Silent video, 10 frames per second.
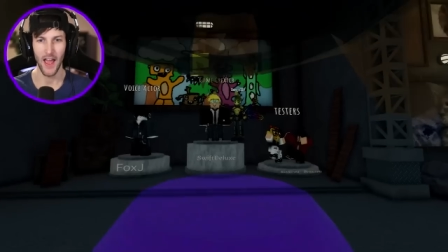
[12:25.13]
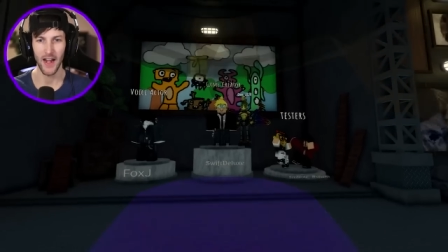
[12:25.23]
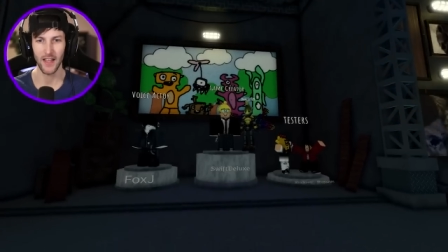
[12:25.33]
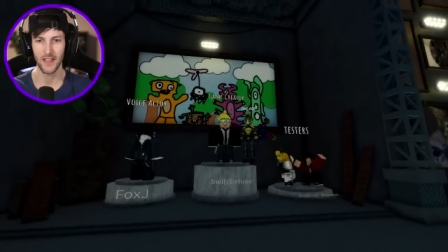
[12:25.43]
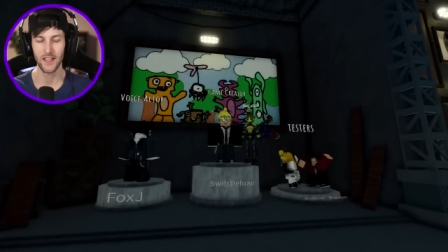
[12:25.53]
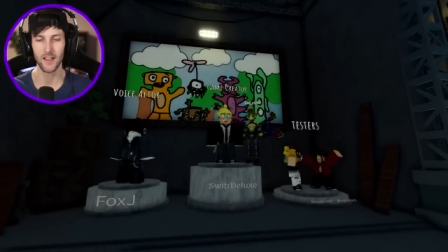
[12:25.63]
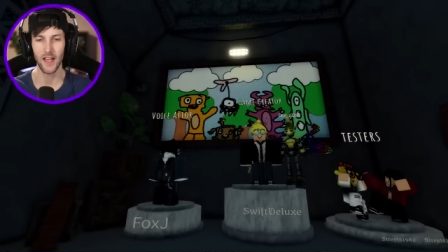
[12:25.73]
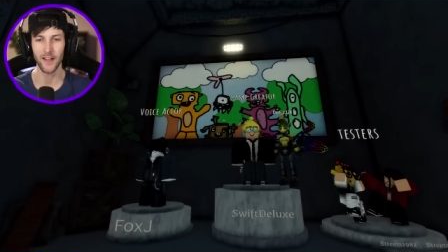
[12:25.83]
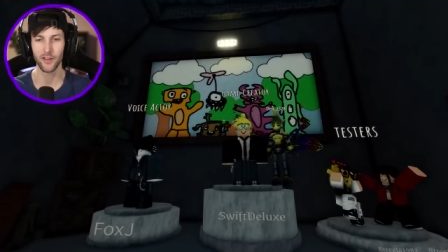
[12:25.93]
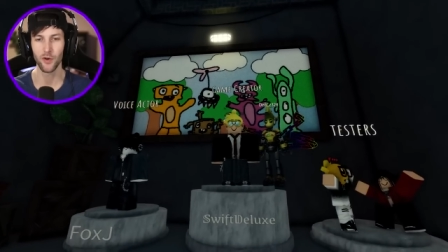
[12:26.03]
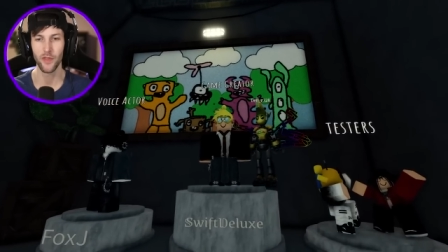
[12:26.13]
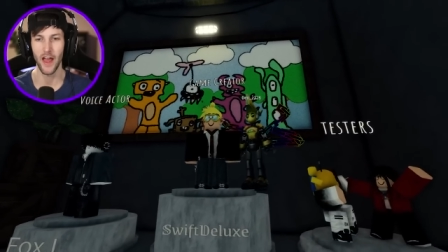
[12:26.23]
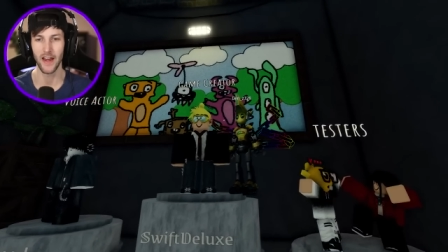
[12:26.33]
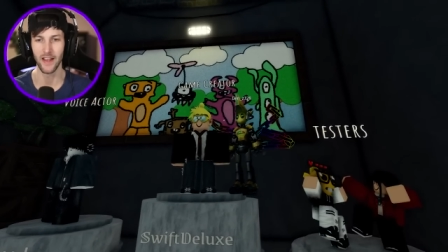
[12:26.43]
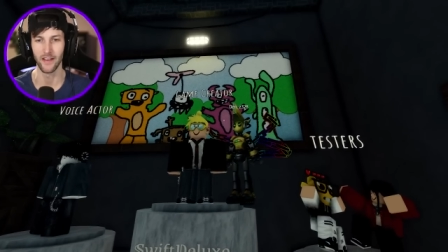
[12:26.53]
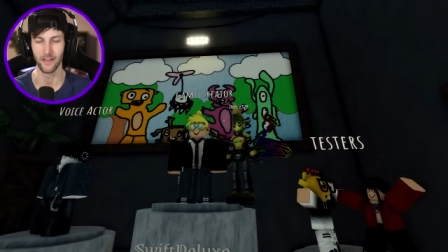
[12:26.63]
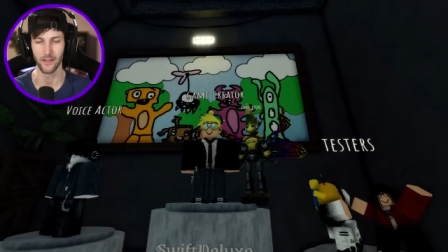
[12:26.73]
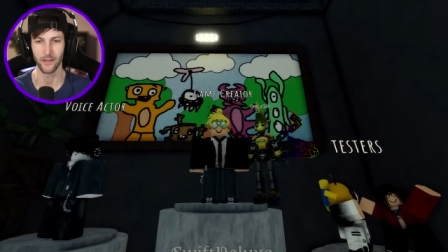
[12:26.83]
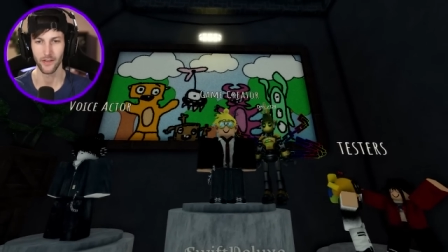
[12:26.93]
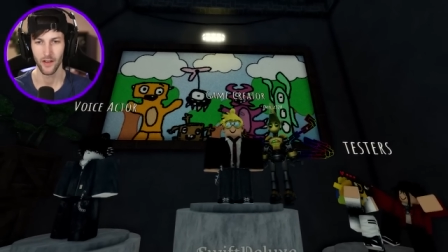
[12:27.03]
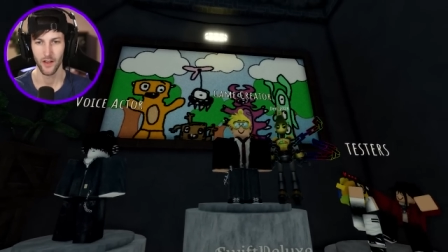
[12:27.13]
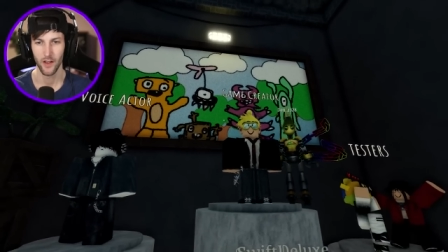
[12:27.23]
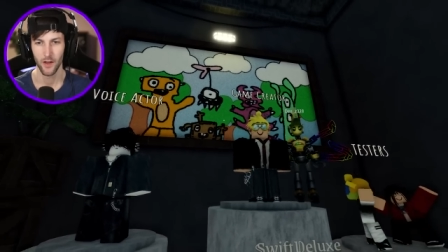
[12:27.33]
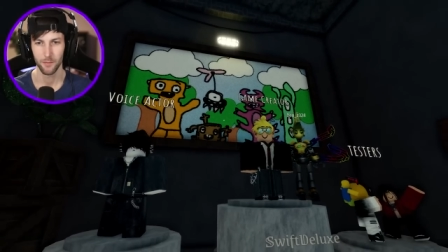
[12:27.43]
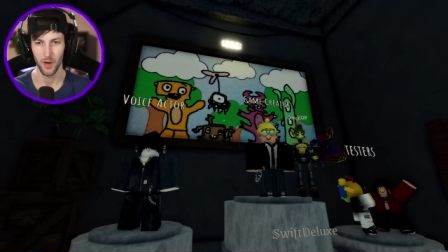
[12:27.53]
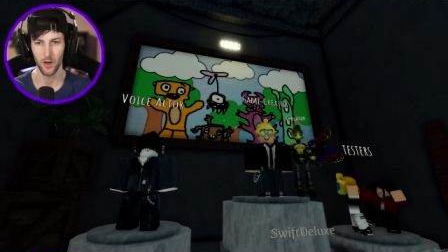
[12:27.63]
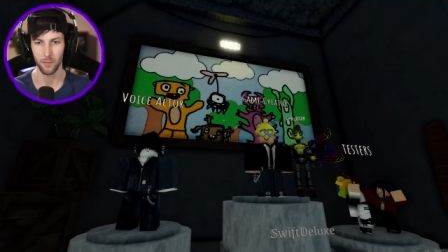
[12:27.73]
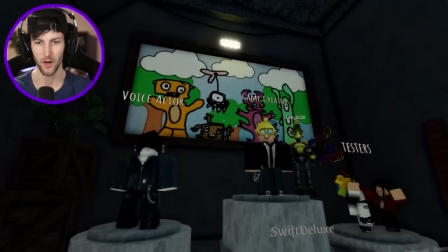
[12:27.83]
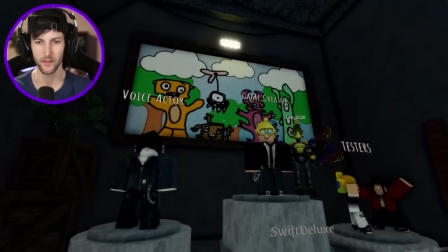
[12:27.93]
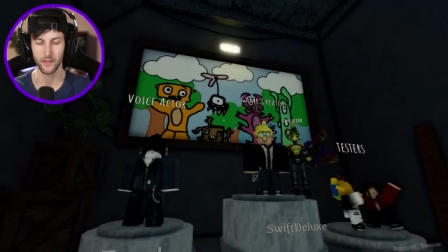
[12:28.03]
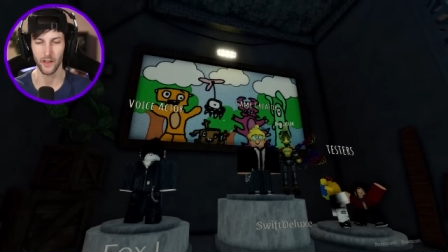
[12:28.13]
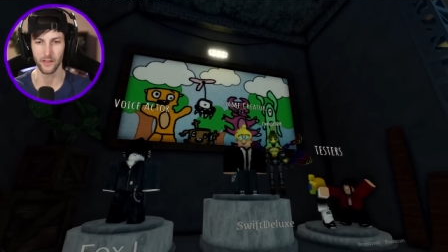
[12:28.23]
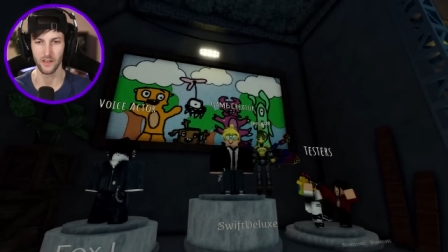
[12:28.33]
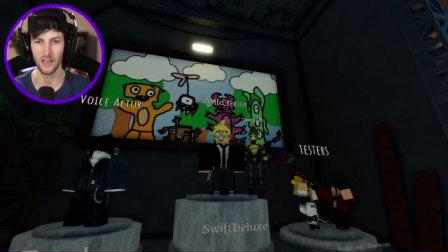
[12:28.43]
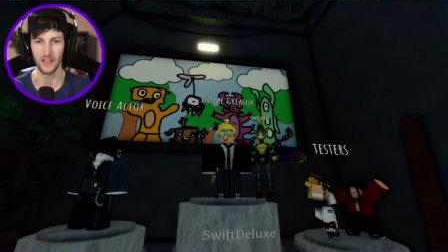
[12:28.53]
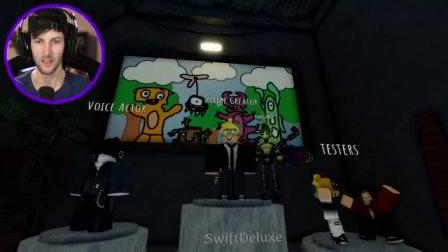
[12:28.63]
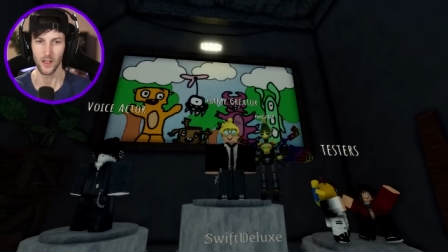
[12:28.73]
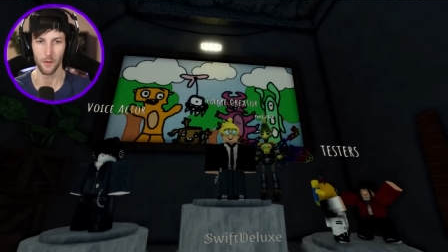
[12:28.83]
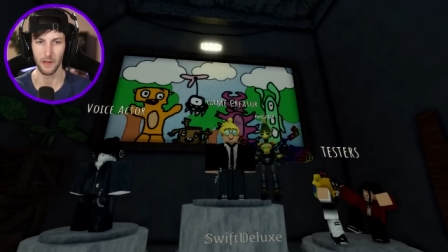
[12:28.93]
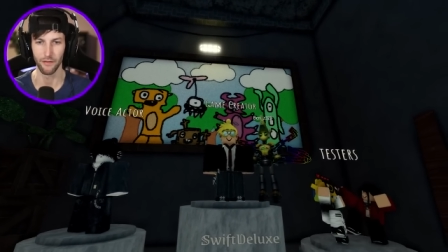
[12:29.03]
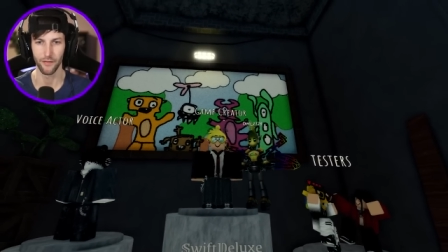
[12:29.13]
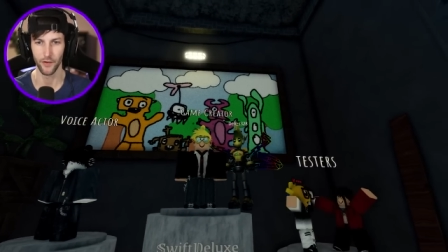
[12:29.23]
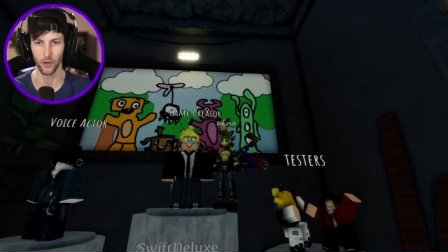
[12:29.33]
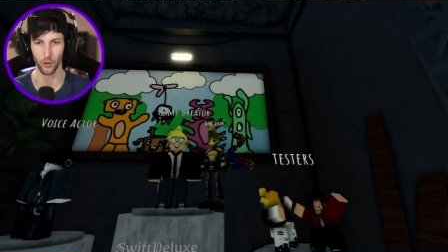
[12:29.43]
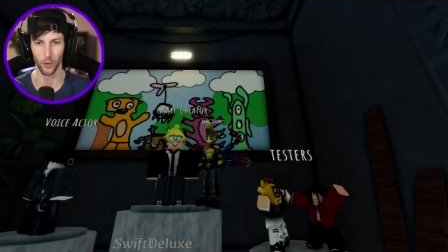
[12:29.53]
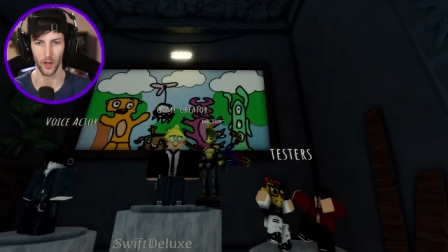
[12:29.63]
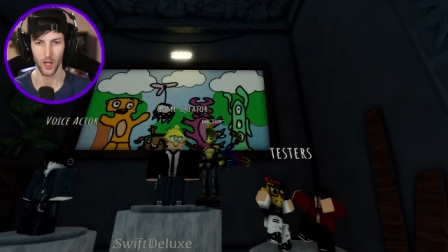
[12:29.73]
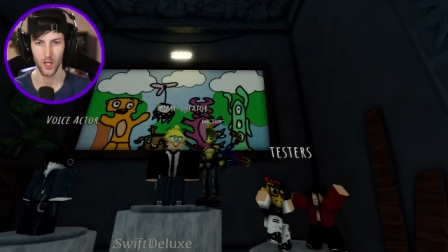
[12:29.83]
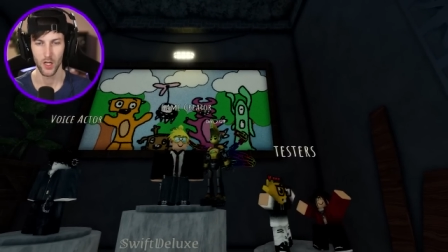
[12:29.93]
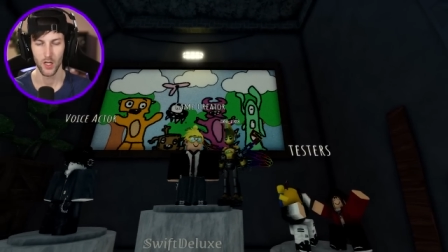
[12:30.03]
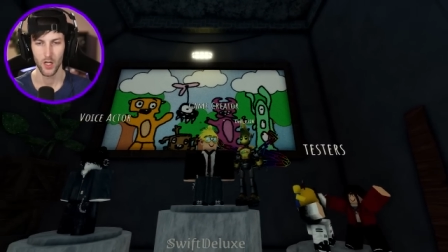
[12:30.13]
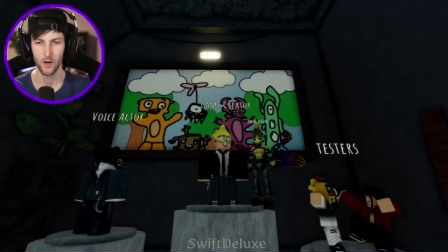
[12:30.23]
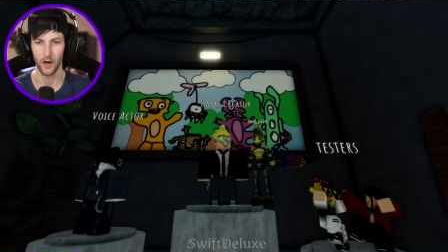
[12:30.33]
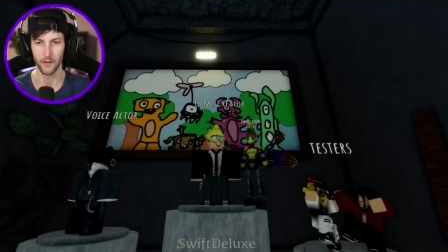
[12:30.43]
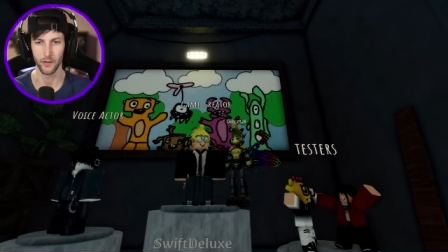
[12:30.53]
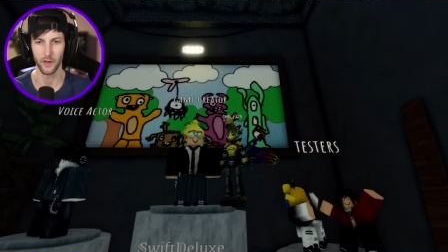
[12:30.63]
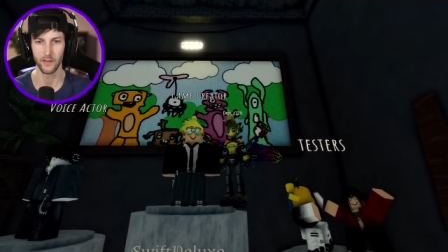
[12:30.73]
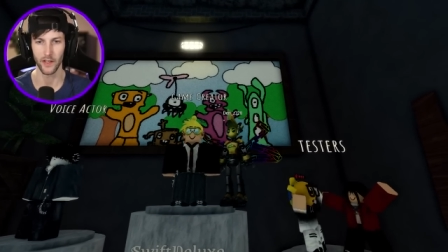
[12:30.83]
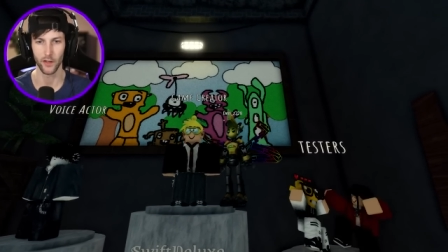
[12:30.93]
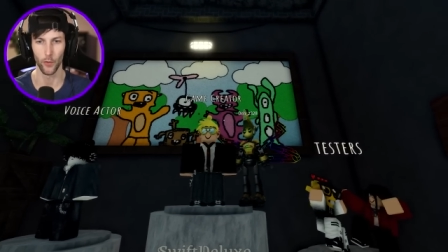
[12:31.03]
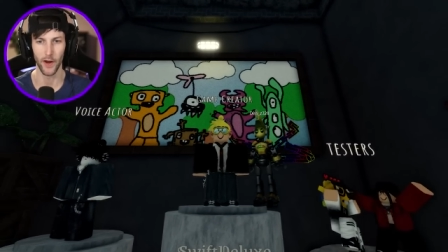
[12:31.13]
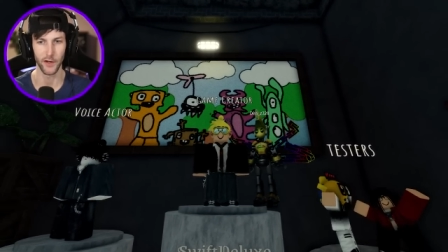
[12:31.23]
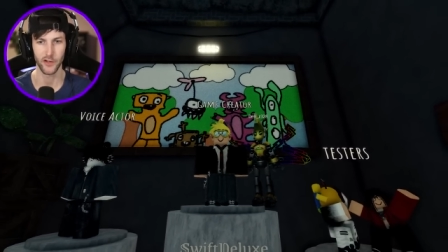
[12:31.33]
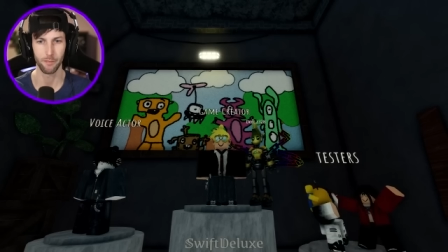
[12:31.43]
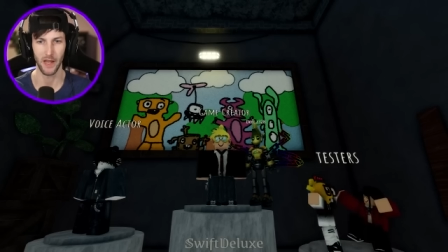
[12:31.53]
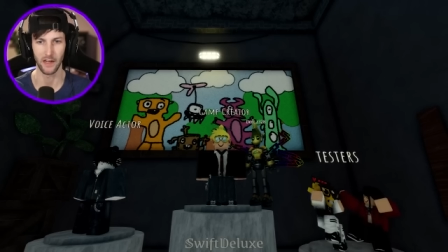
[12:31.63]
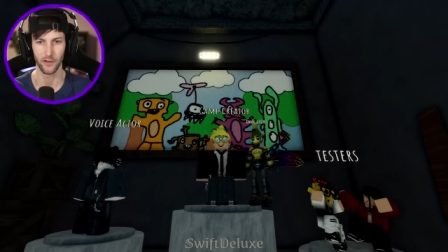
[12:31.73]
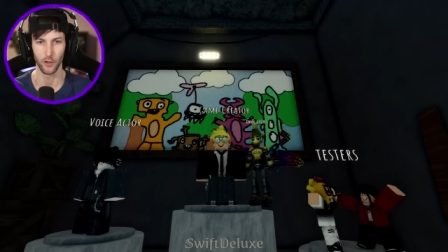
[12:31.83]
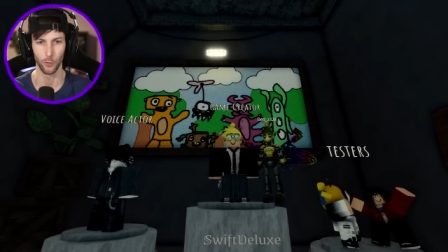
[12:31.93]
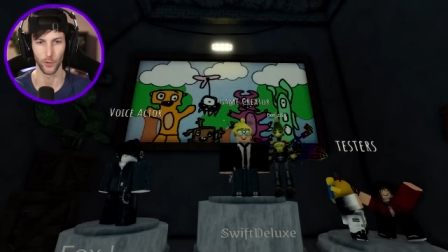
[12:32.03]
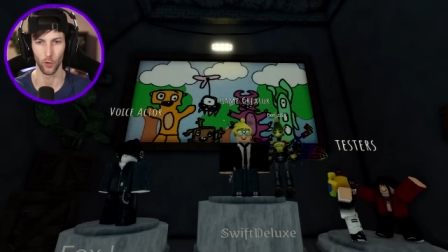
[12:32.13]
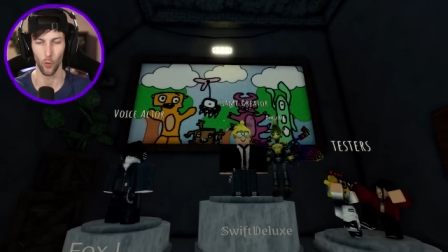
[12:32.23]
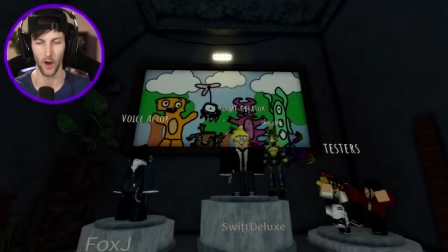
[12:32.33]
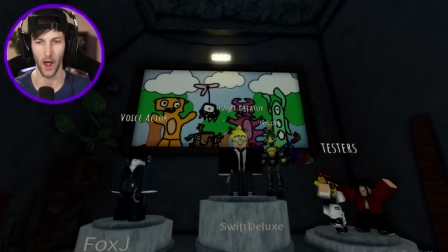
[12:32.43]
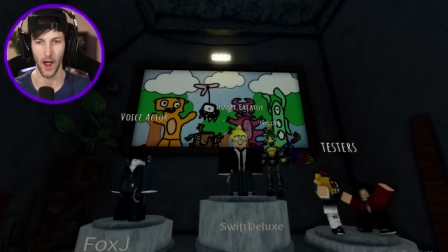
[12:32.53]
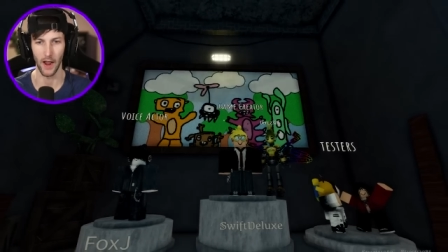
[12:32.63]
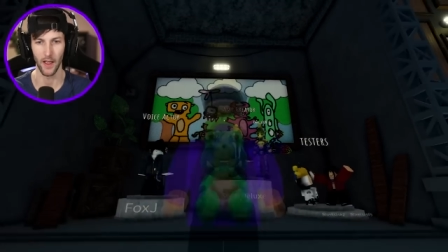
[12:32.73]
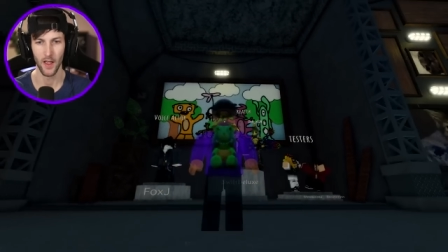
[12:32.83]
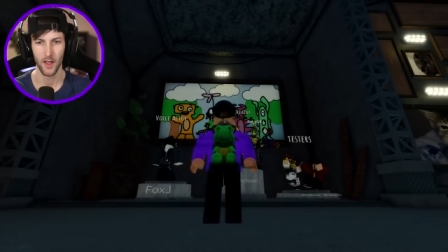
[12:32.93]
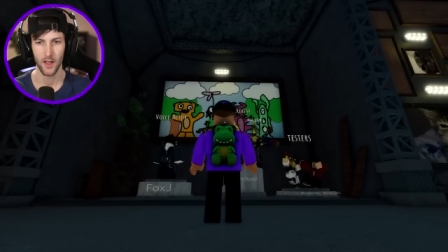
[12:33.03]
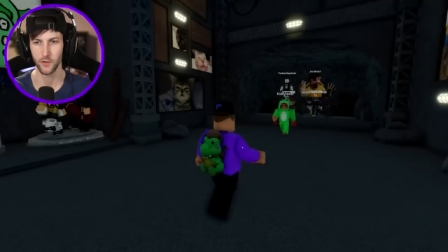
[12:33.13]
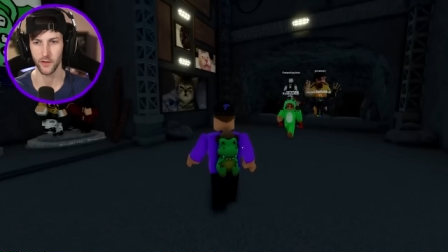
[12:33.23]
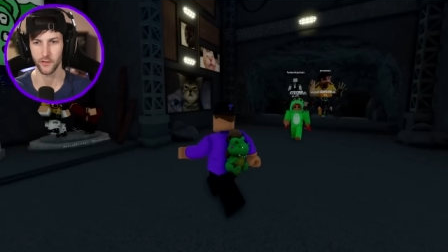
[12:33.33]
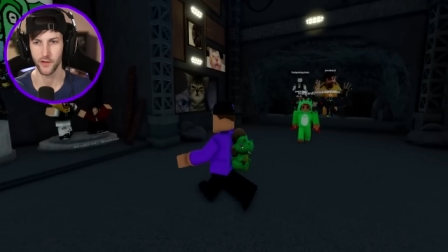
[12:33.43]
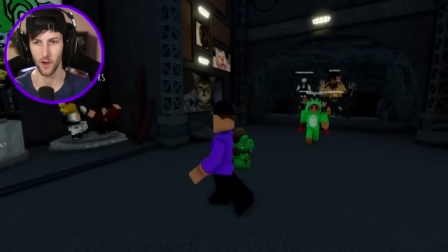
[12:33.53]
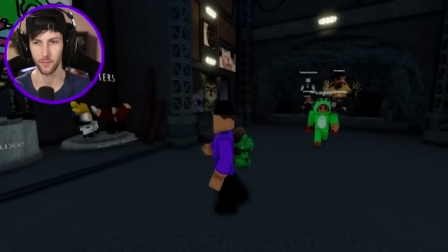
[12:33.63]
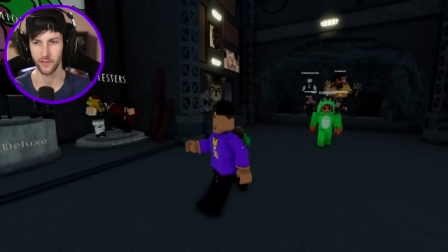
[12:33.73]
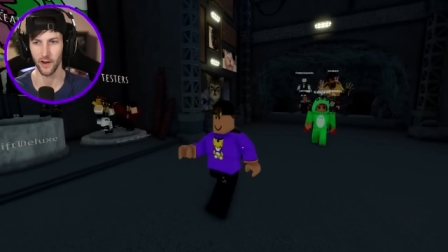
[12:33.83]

and I think that that's who that is. PonPon says eat yummy food. Right, so he's like the reddish pink dude with the one eye who just jump